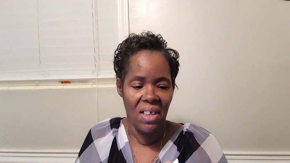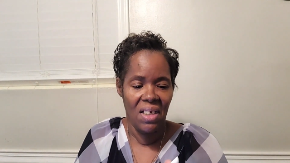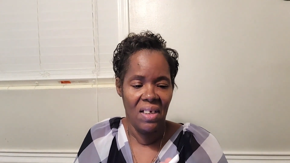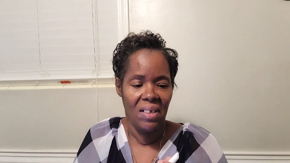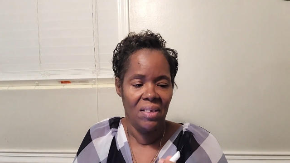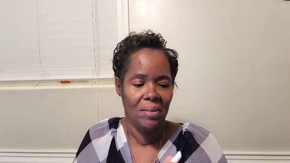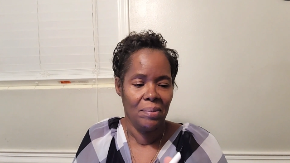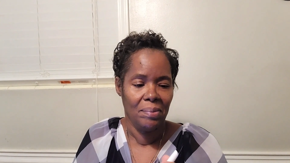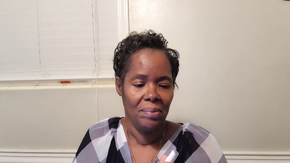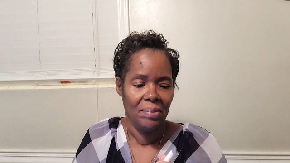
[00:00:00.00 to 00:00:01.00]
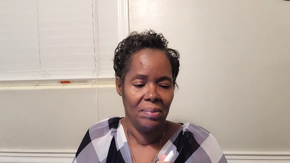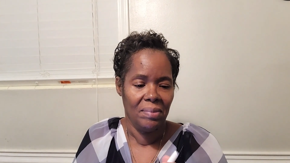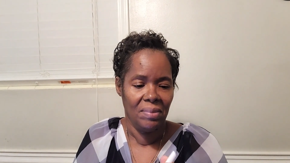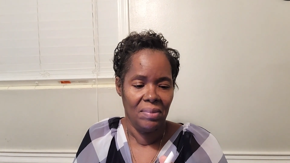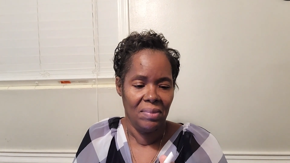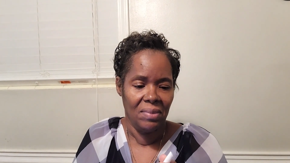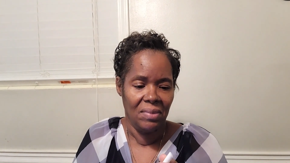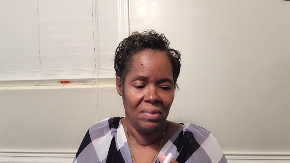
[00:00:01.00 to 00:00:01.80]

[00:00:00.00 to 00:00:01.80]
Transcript: Nobody speaks.